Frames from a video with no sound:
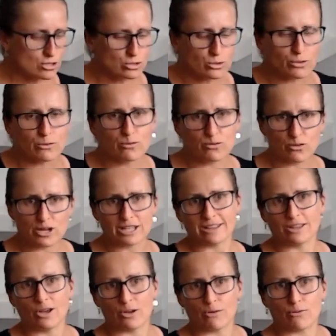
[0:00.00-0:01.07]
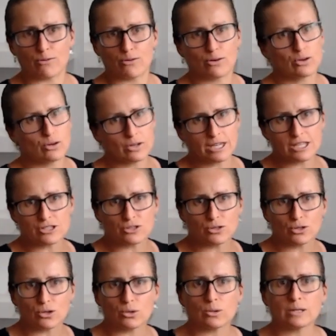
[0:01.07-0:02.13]
gluten-free loaf. Cookie
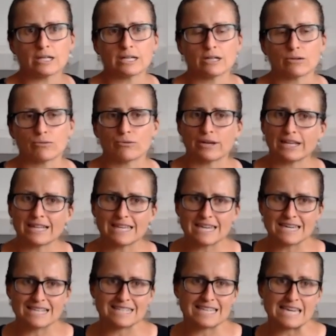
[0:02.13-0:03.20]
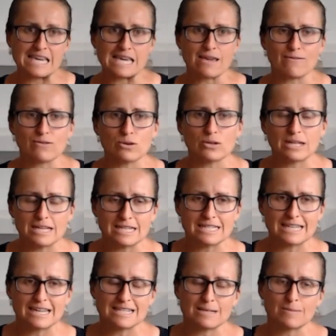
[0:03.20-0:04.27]
Doo, really easy. If you need to
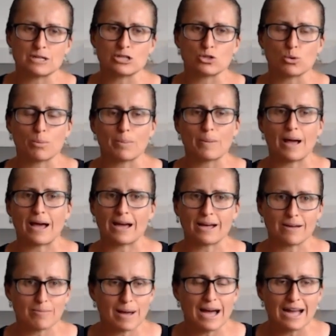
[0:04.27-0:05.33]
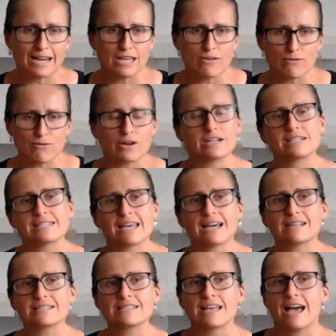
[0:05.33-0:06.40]
take something to a party, a friend's
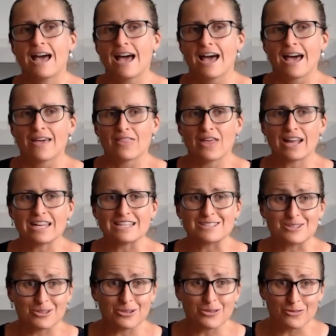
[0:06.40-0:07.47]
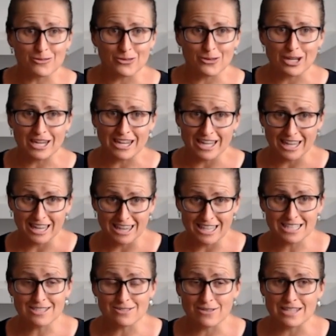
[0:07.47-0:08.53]
house that is gluten-free,
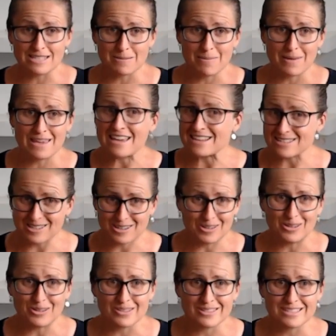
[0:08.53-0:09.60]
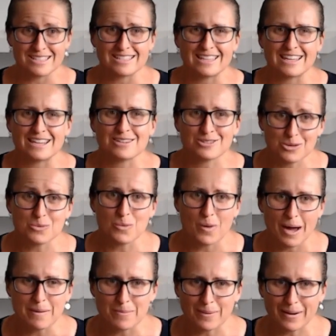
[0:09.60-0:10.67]
this recipe is the closest thing to
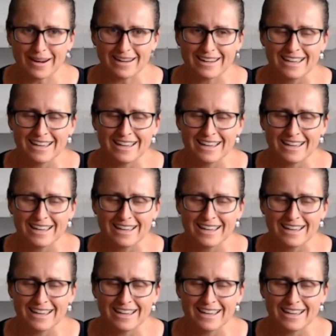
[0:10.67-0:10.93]
white bread.